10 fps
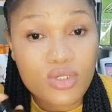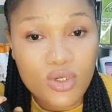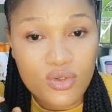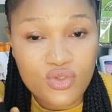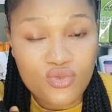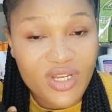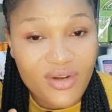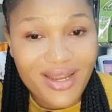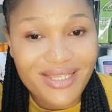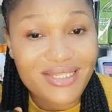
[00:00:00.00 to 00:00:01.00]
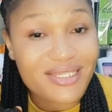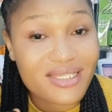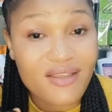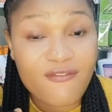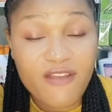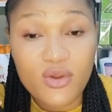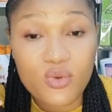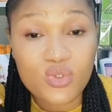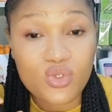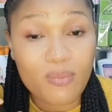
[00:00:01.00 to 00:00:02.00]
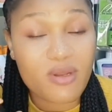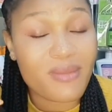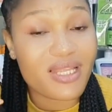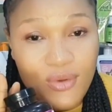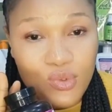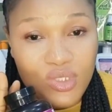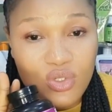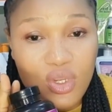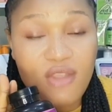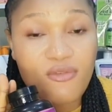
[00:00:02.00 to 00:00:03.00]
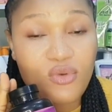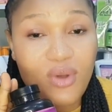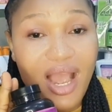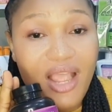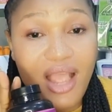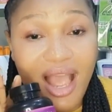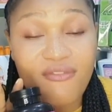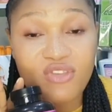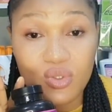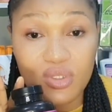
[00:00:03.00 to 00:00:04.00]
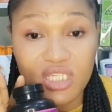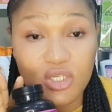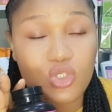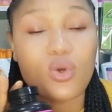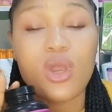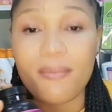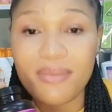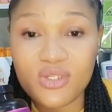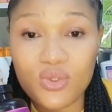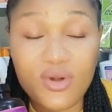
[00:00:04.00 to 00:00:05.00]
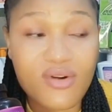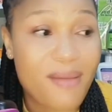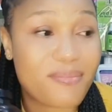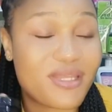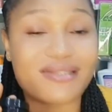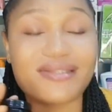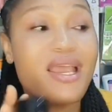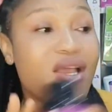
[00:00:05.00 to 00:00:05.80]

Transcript: not regret this is a very good supplement good so if you ha have such issue please go grab this